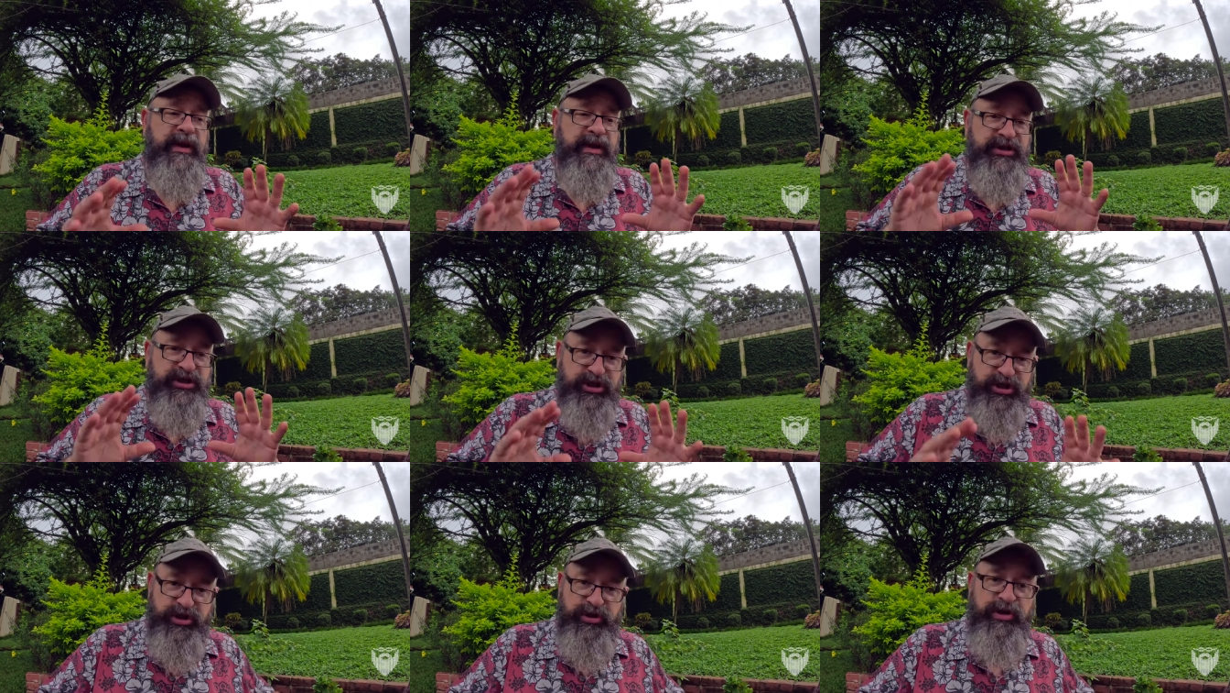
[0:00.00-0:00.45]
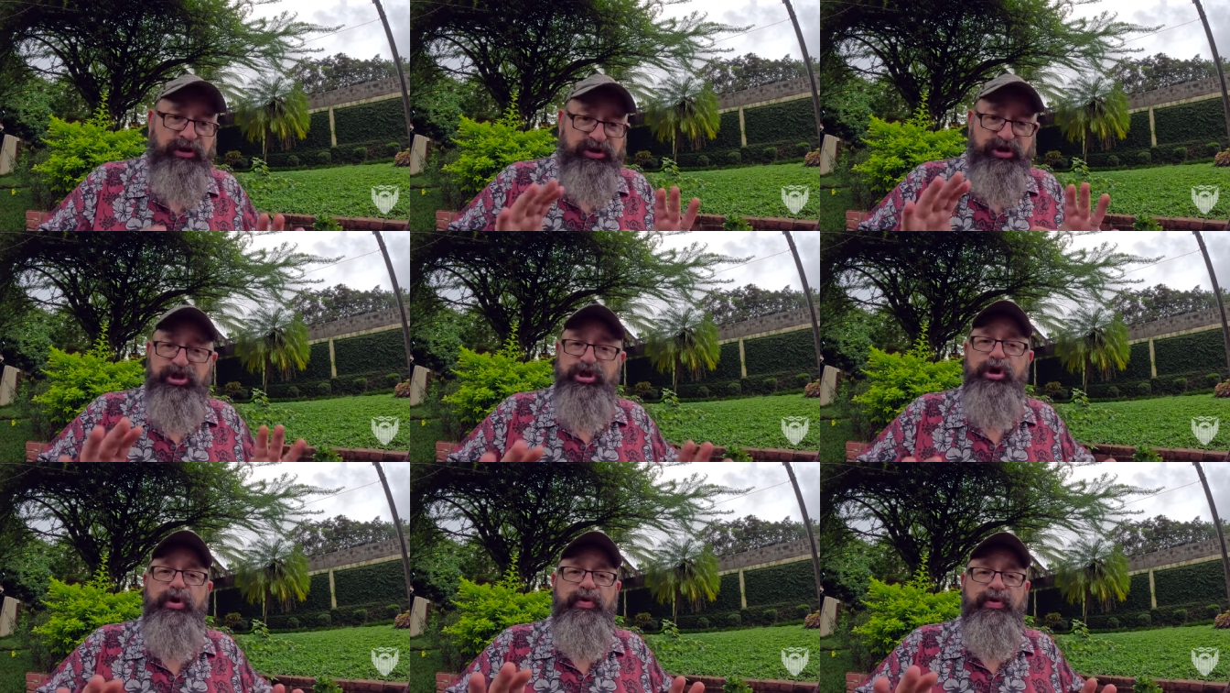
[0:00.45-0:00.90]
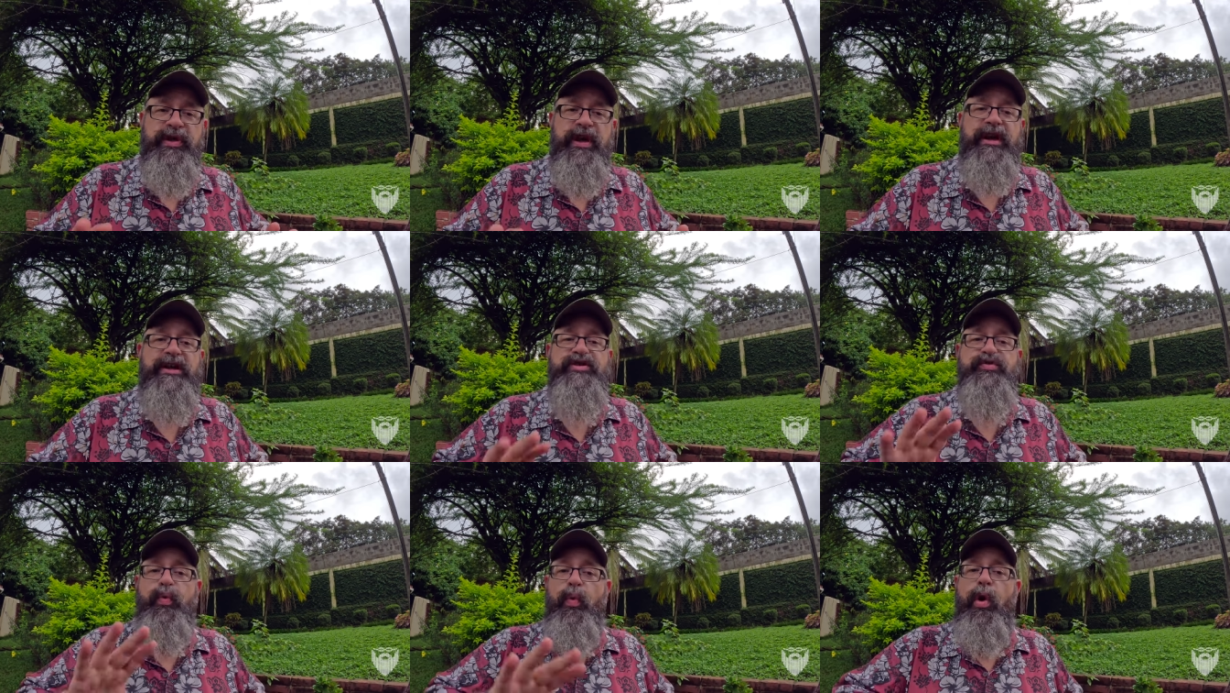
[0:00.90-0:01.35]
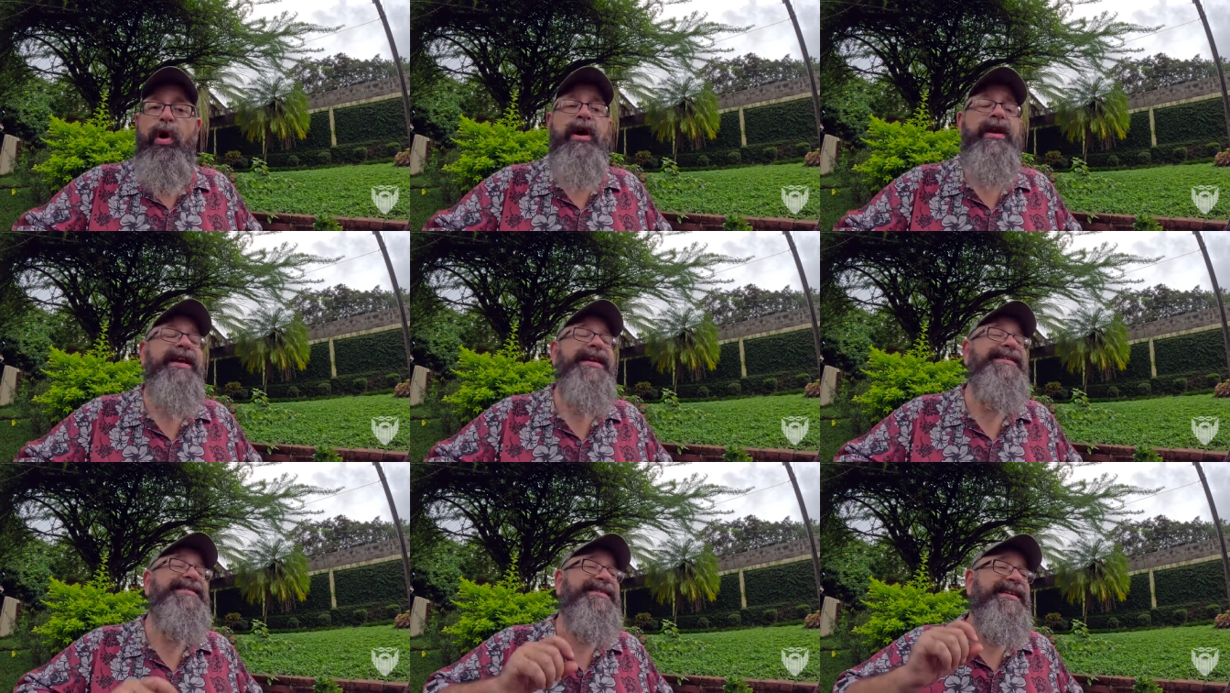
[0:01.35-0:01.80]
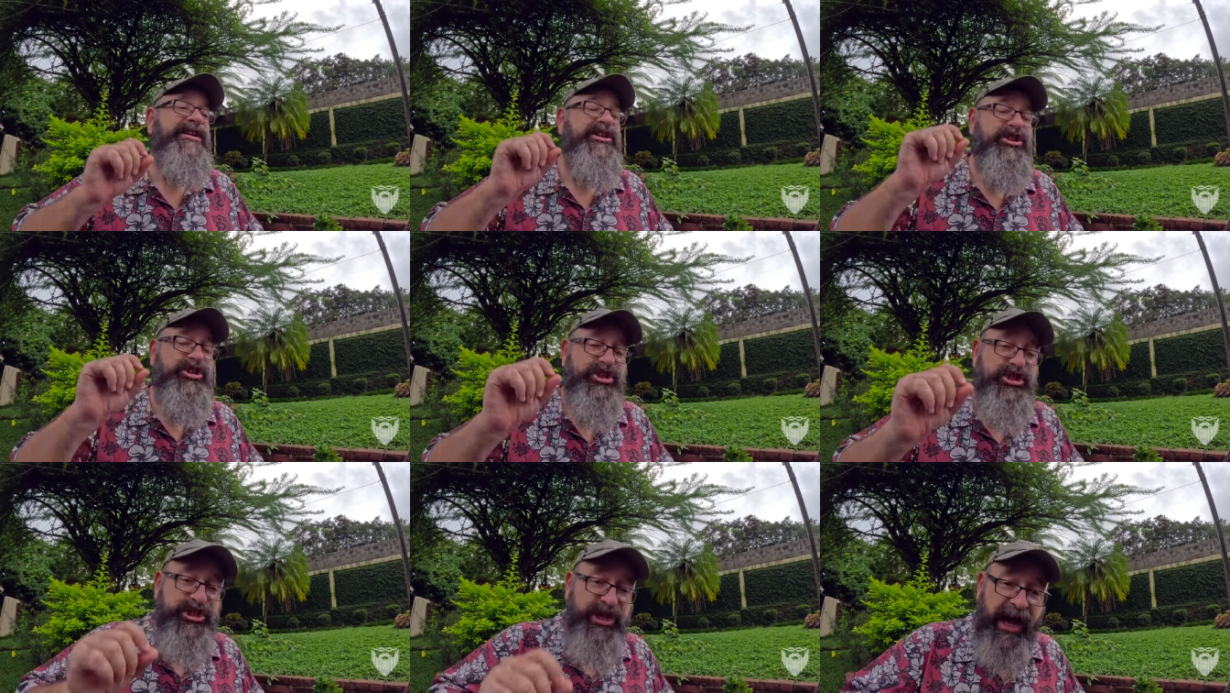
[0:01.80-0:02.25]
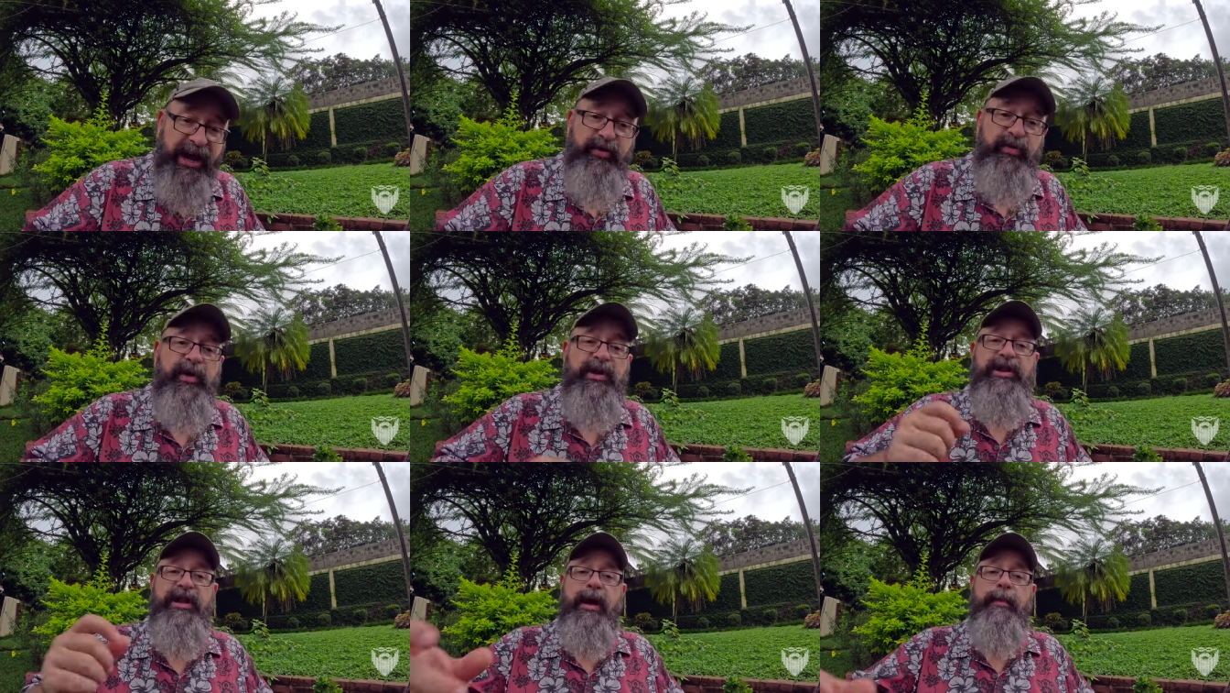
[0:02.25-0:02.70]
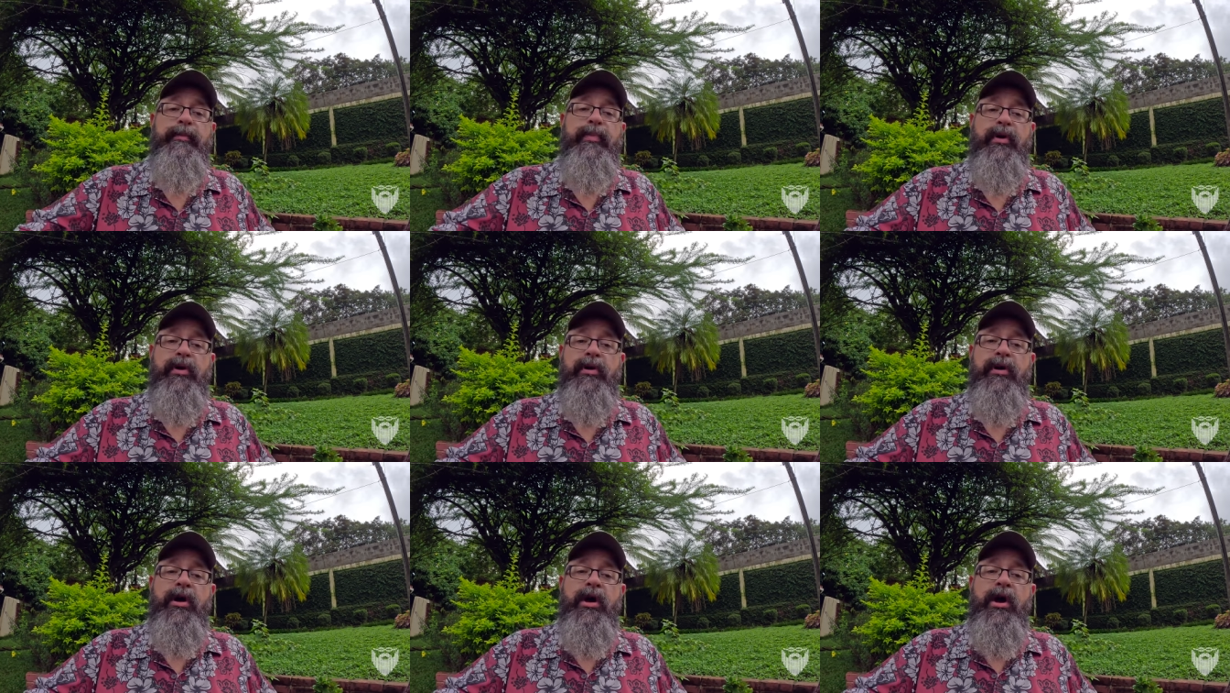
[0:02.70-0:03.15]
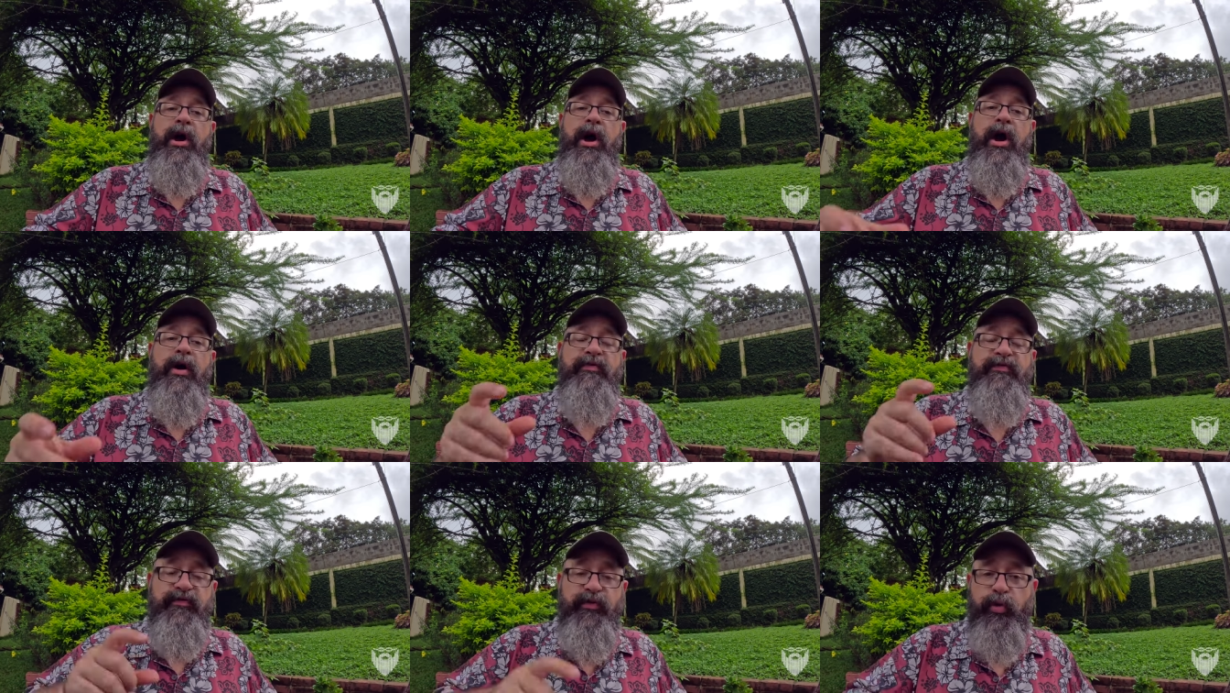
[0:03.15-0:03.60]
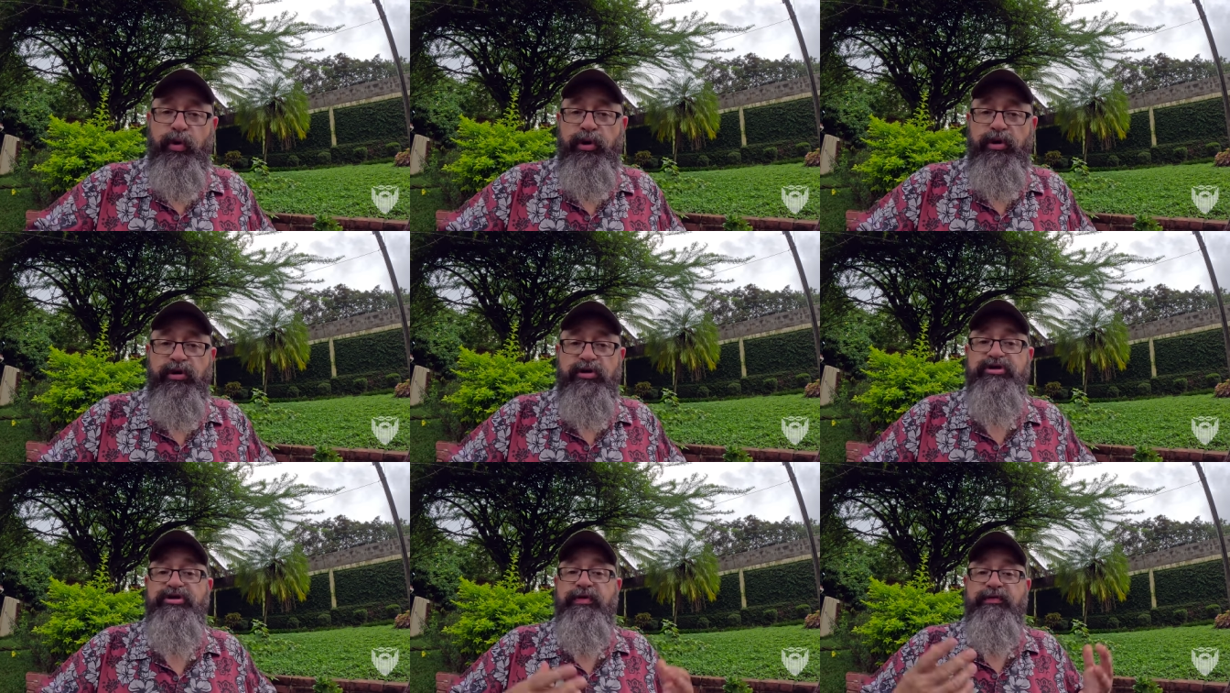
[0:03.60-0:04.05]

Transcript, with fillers: is there's two things. One is the general number of foreigners,